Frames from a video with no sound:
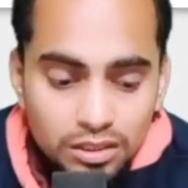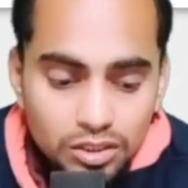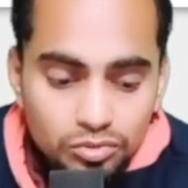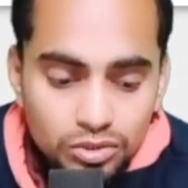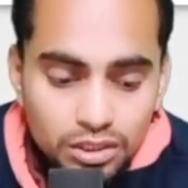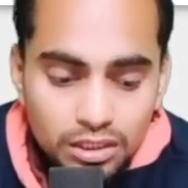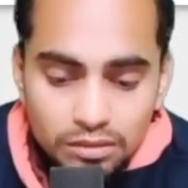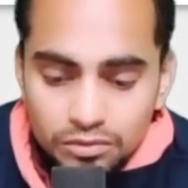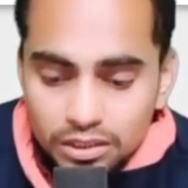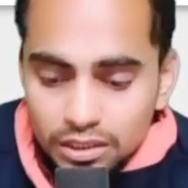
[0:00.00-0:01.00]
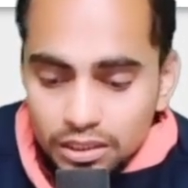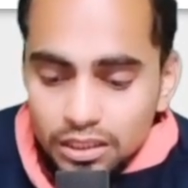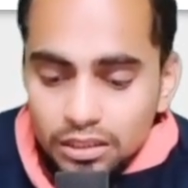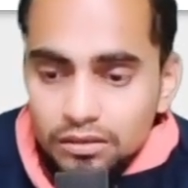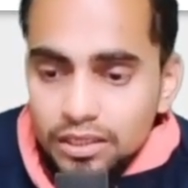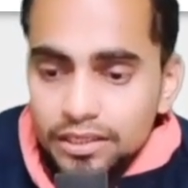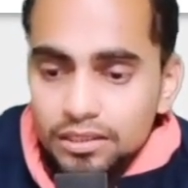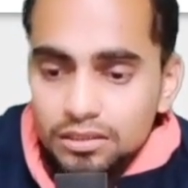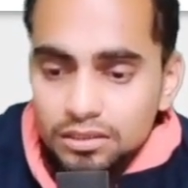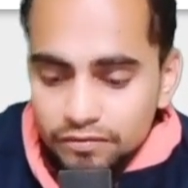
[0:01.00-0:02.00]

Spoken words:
a user comes and he enters a